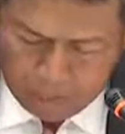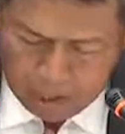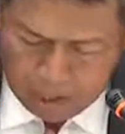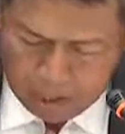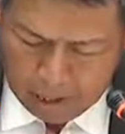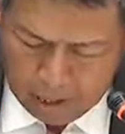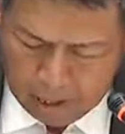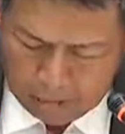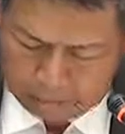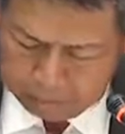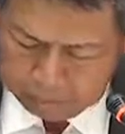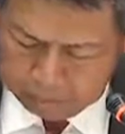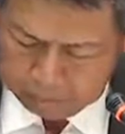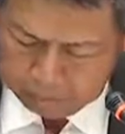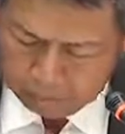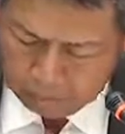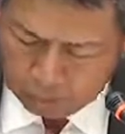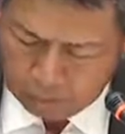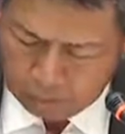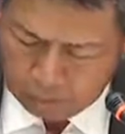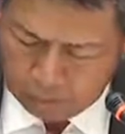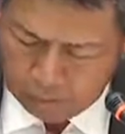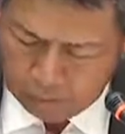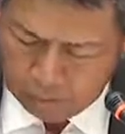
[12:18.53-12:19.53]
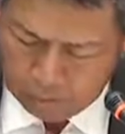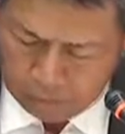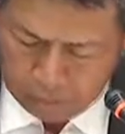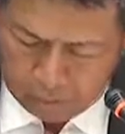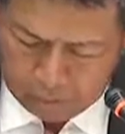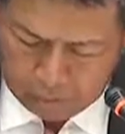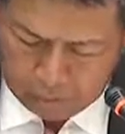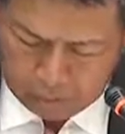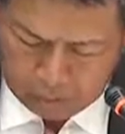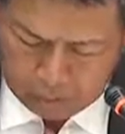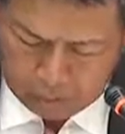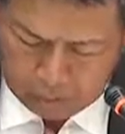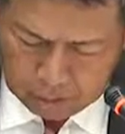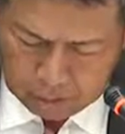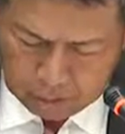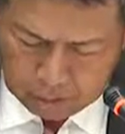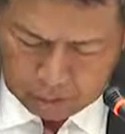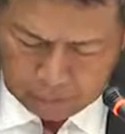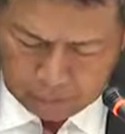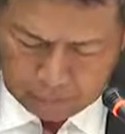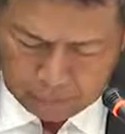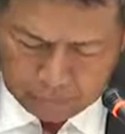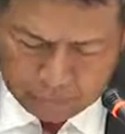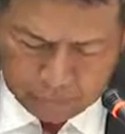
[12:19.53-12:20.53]
Um,
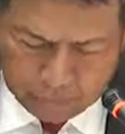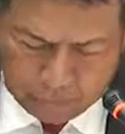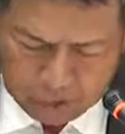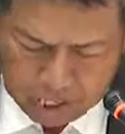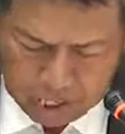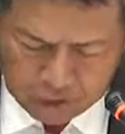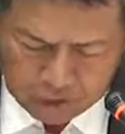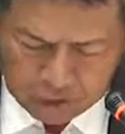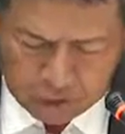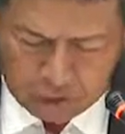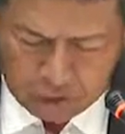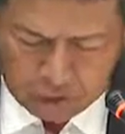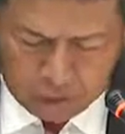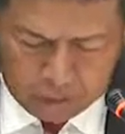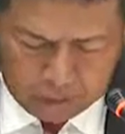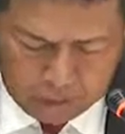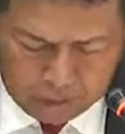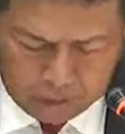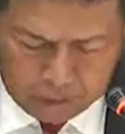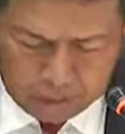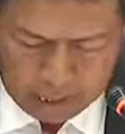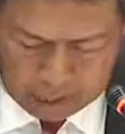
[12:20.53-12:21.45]
Malaysia